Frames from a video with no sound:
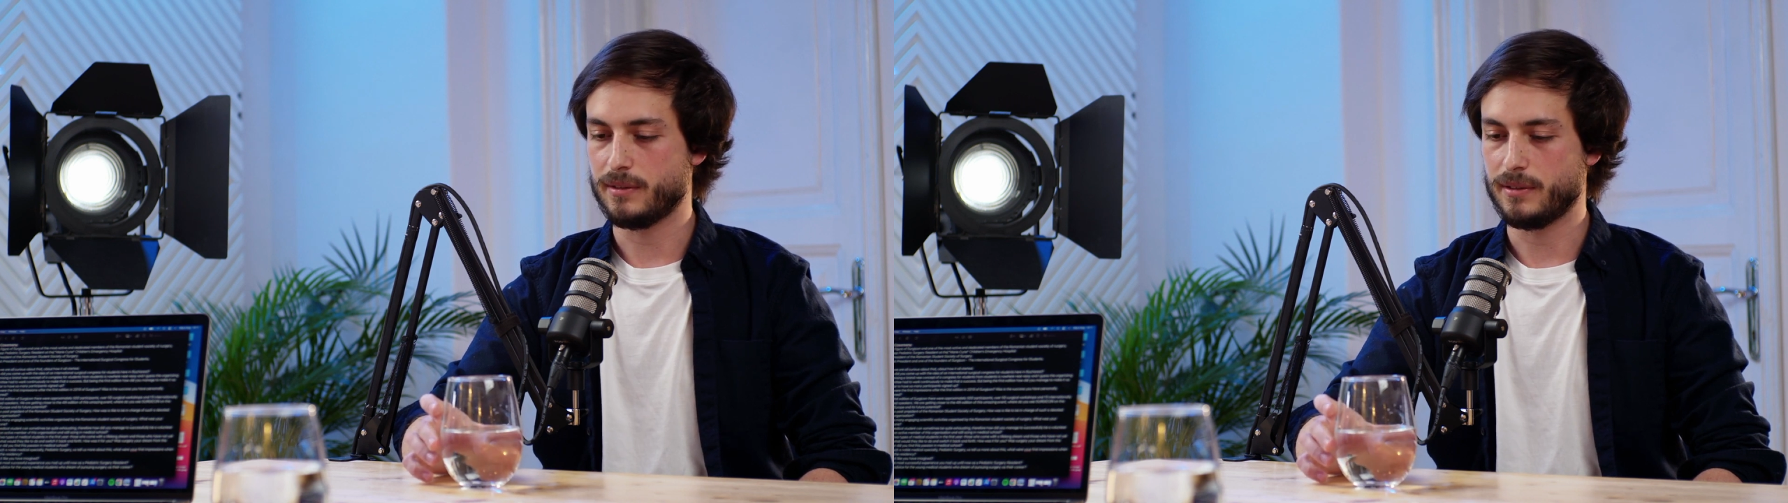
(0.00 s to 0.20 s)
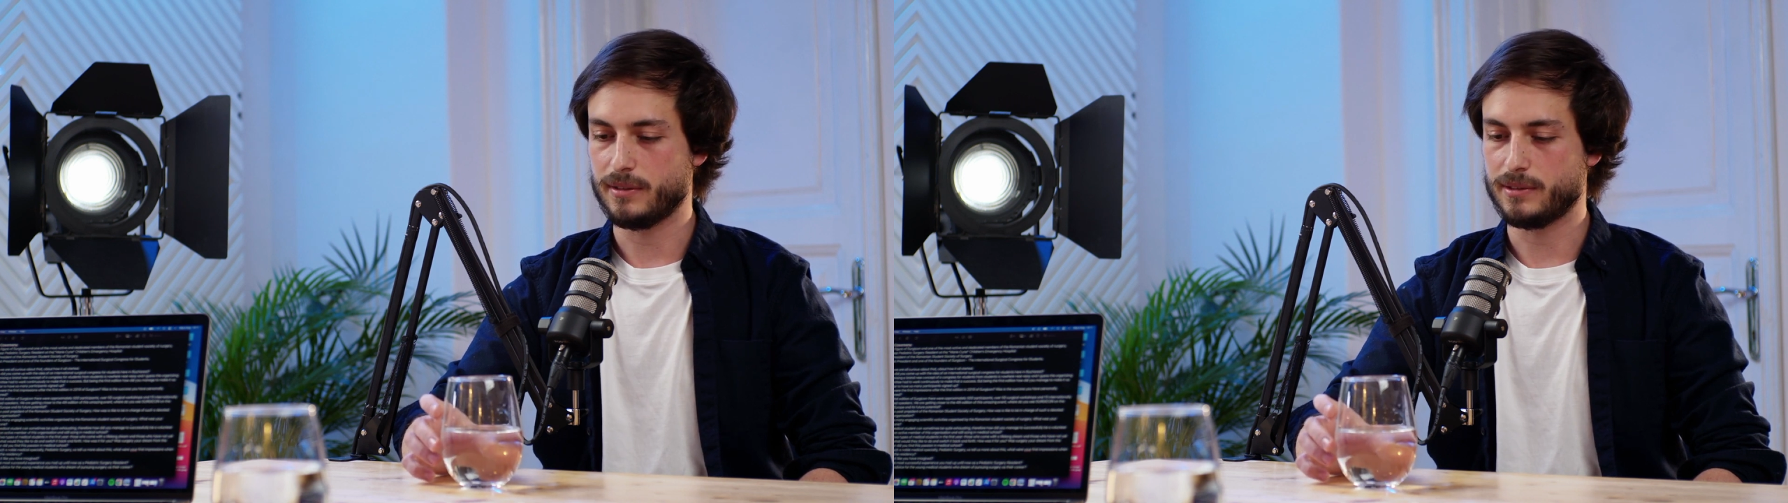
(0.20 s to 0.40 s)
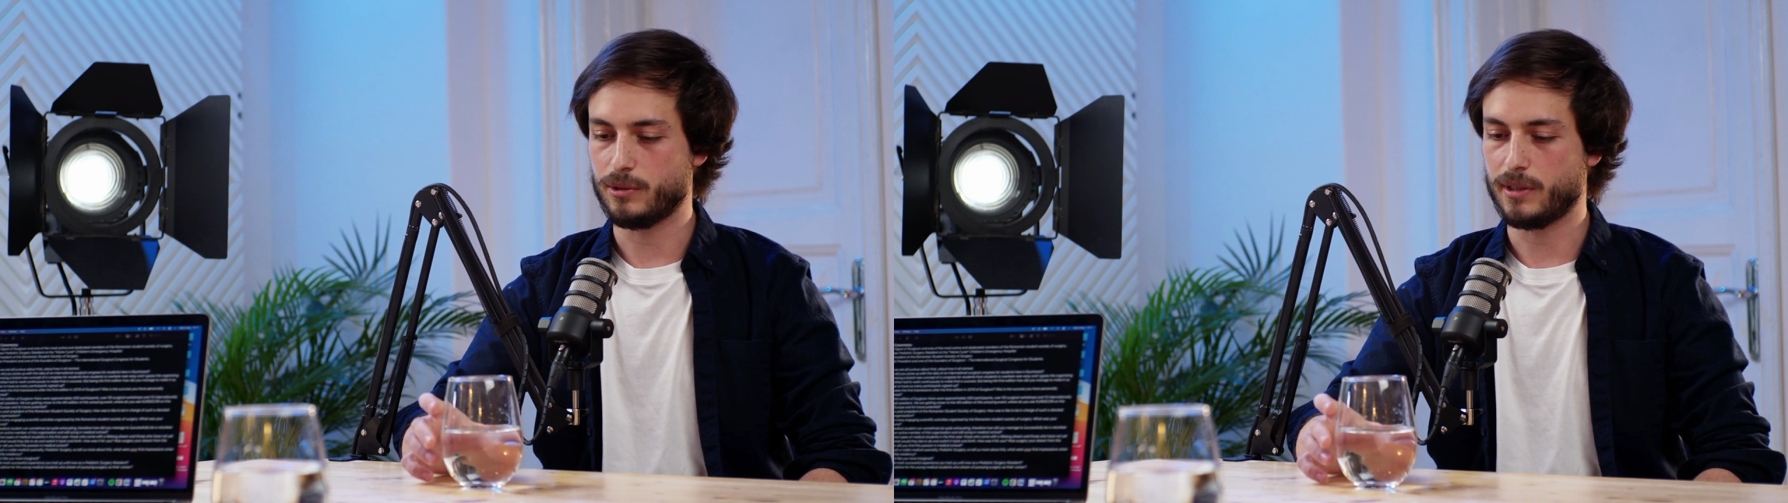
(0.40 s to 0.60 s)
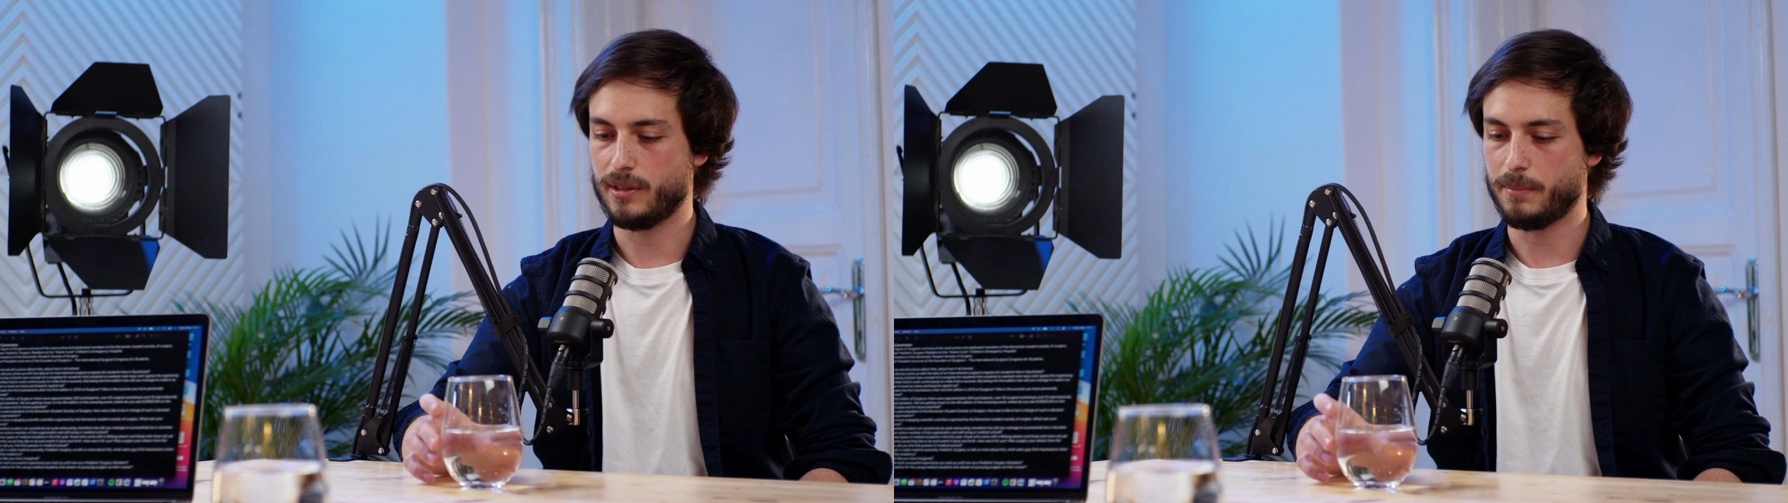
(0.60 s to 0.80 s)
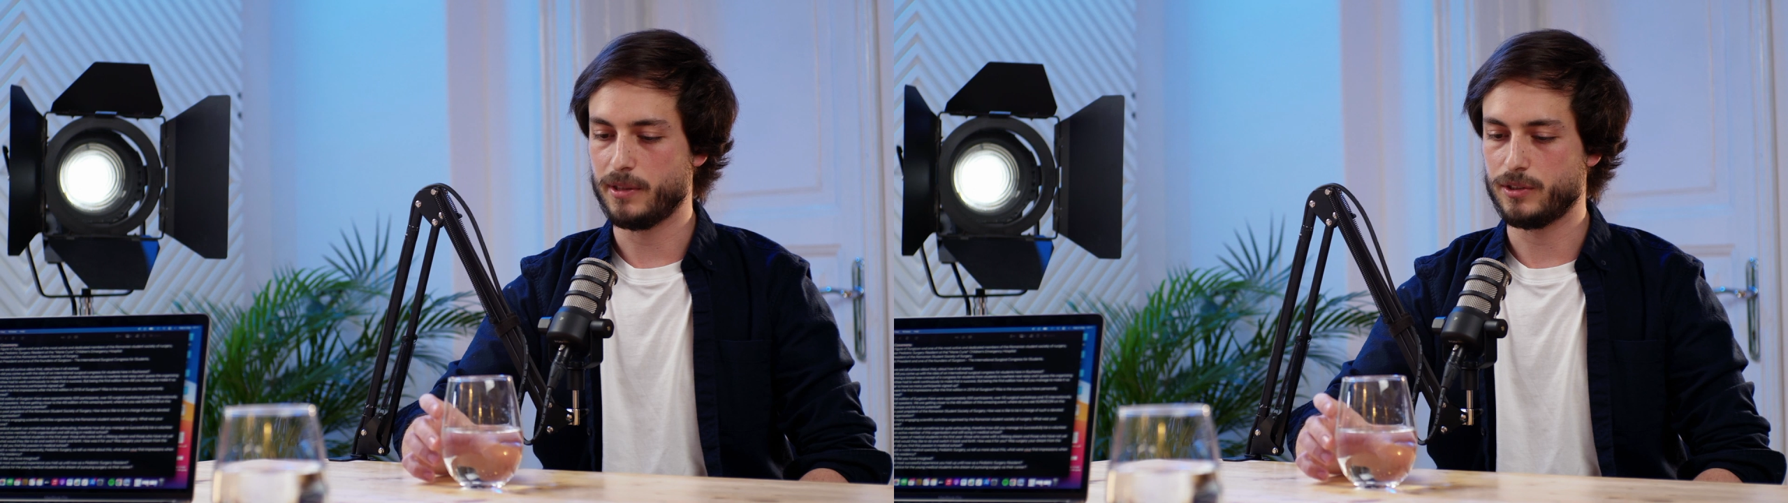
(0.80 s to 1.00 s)
As you can
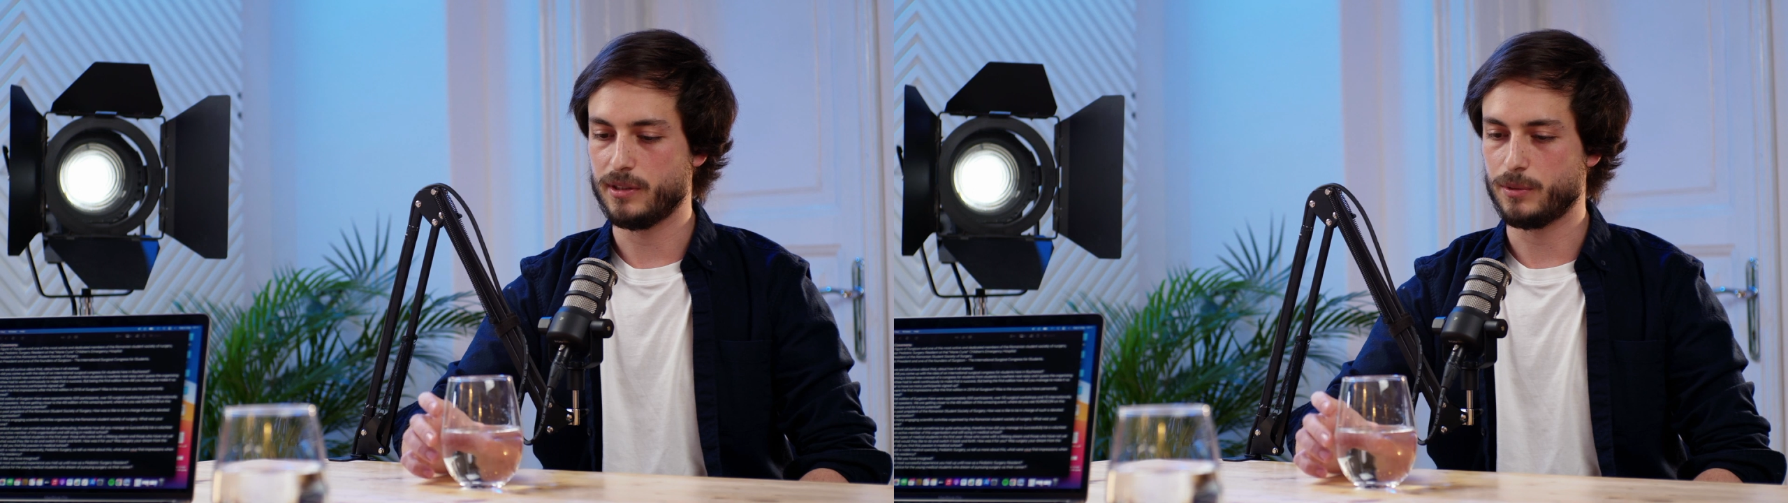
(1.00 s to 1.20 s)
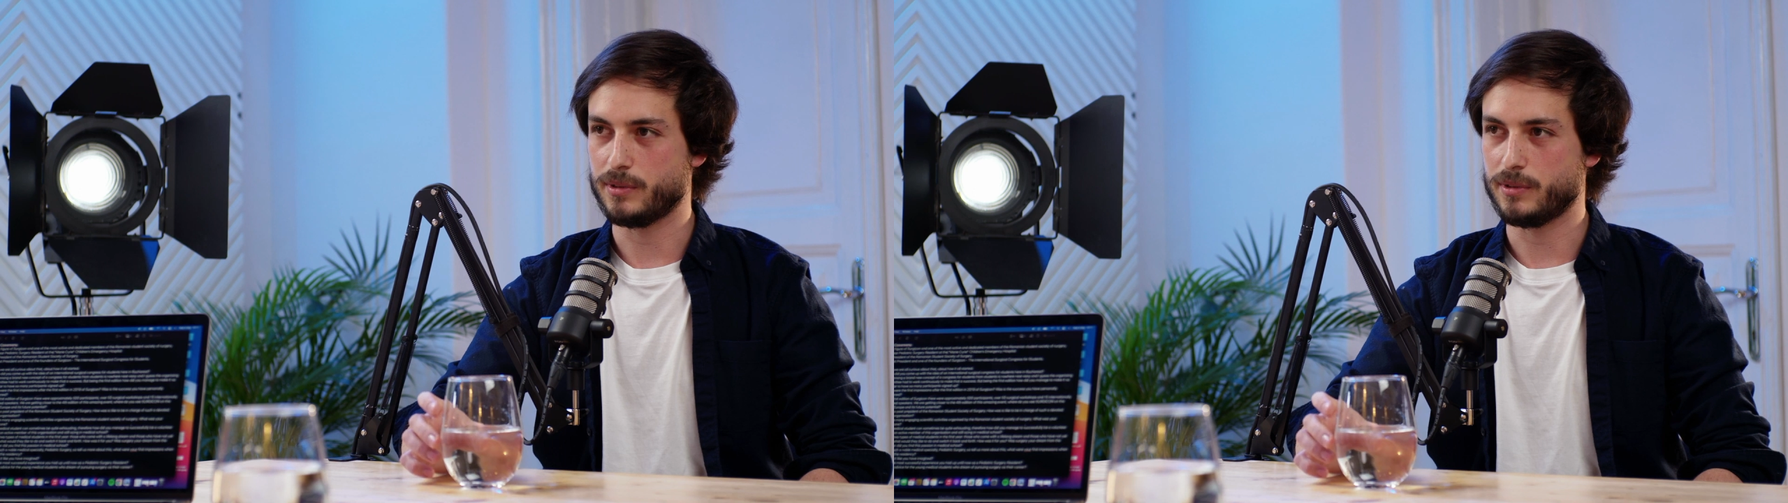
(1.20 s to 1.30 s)
imagine, it